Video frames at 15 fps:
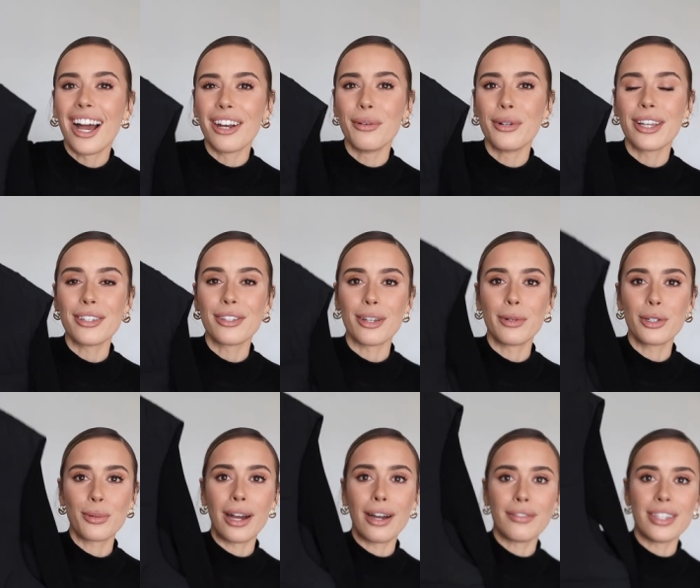And I will get so
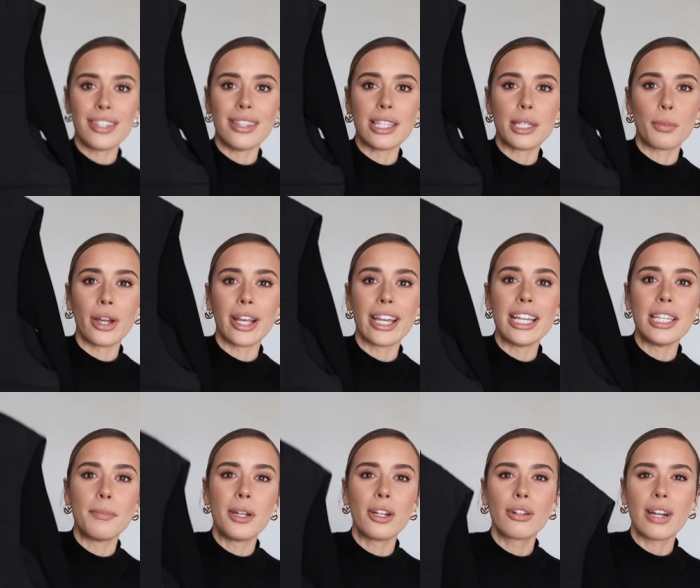much wear out of this in the spring.
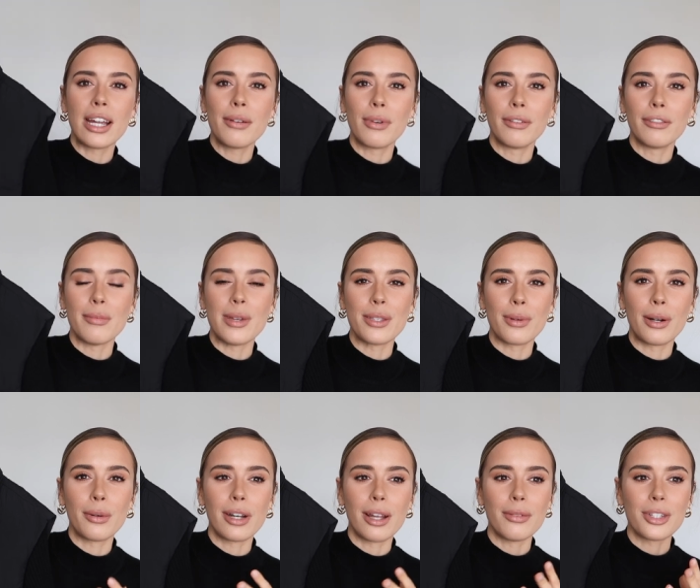It's been a great one for me as
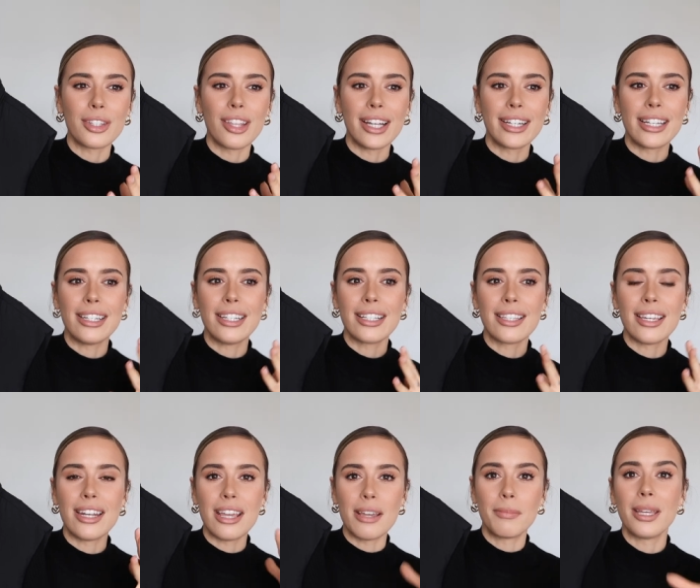well when I'm just like needing
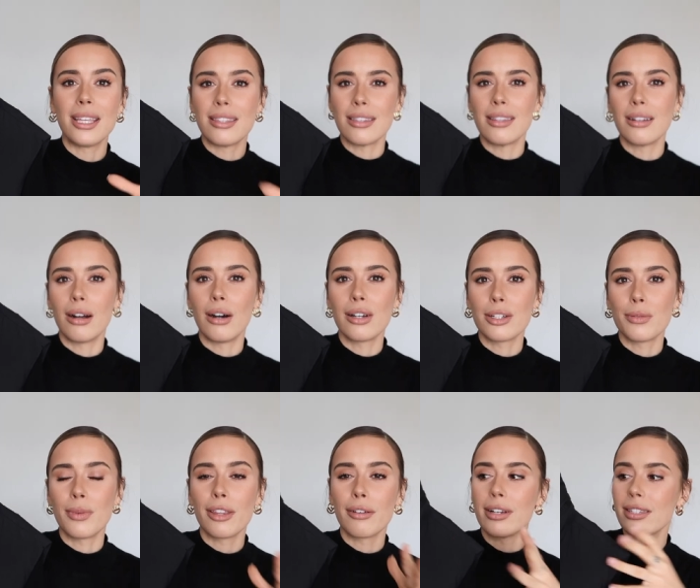to nip into the
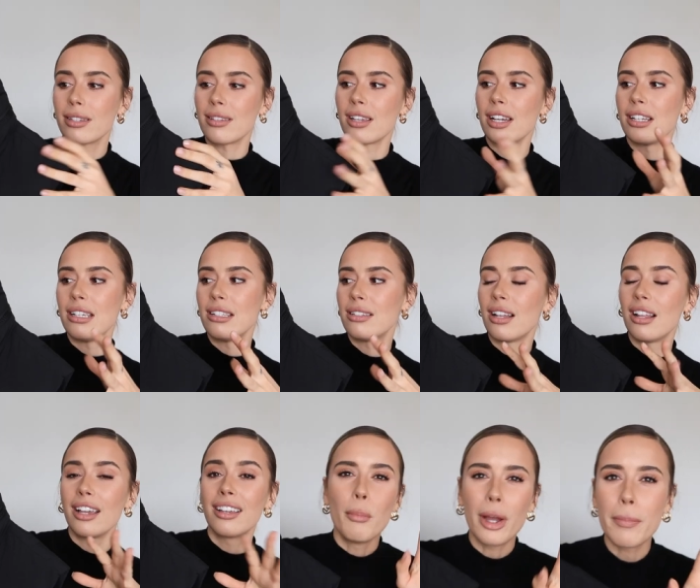garden, whether it's because I need to
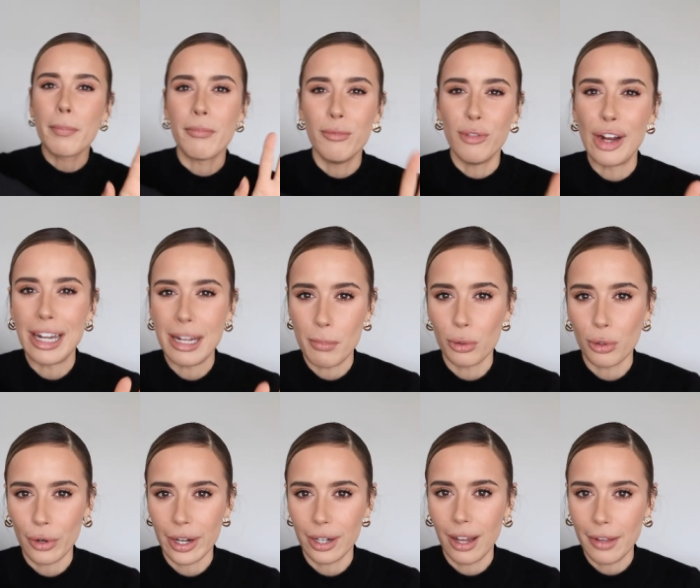like my really
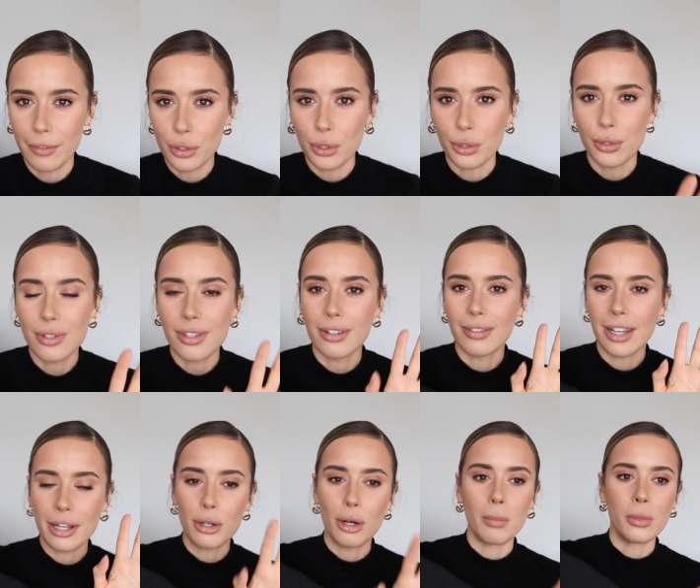boring life chores of
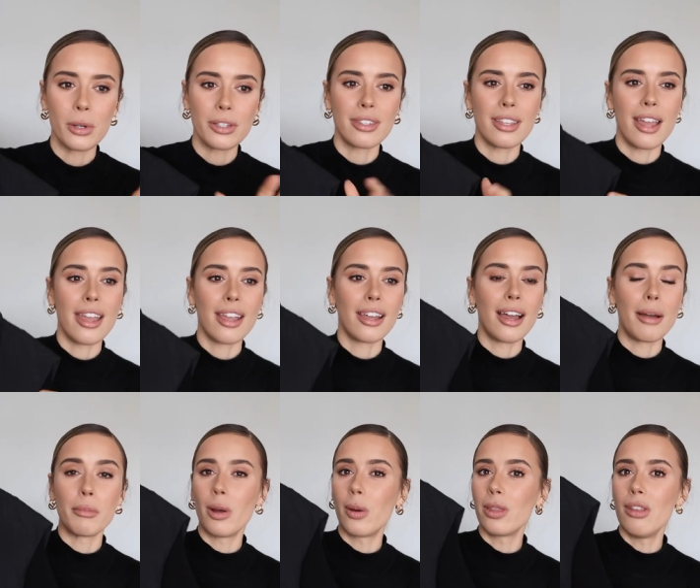like composting
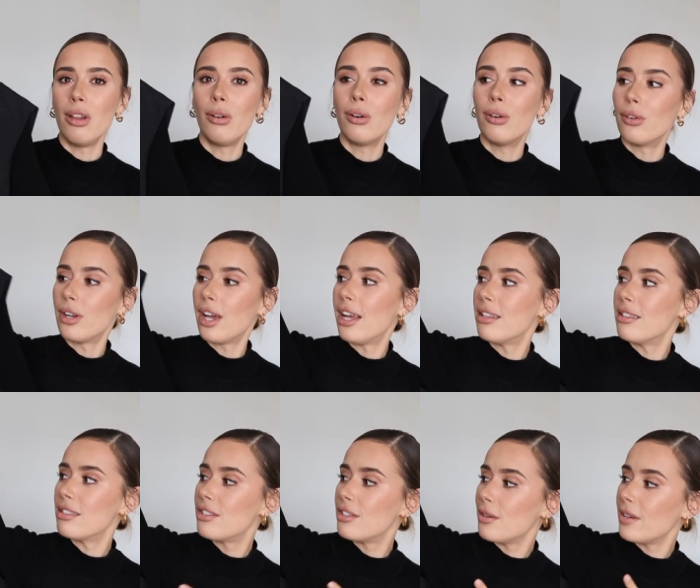and mowing the lawn
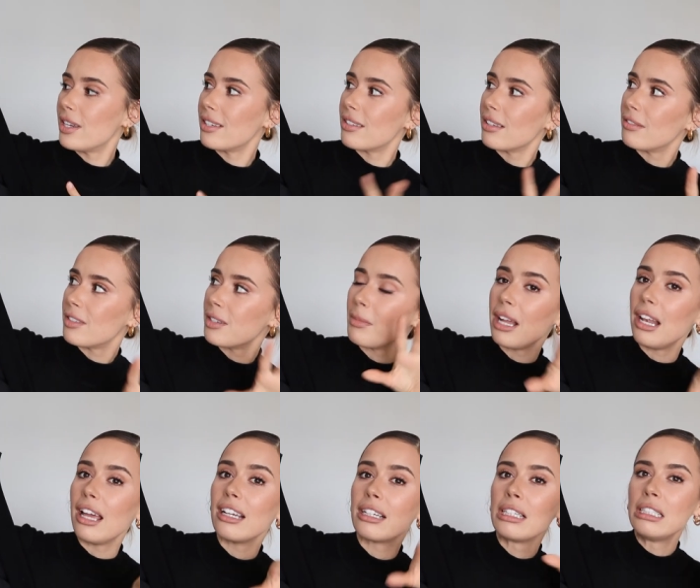and doing stuff to my
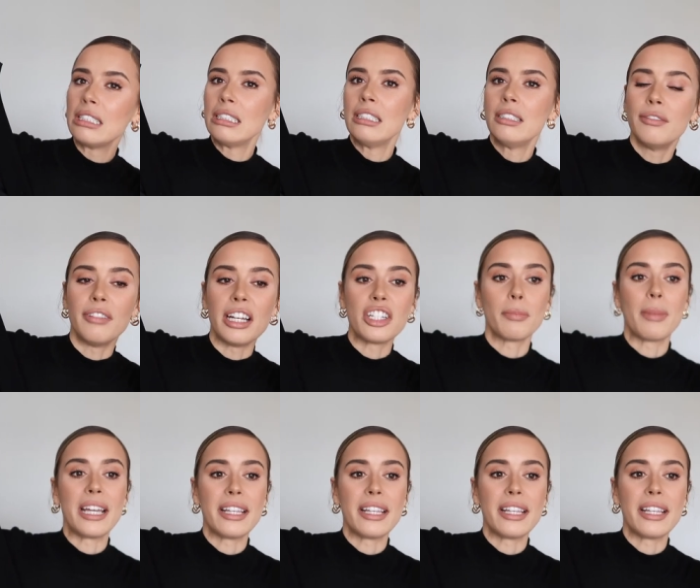like veg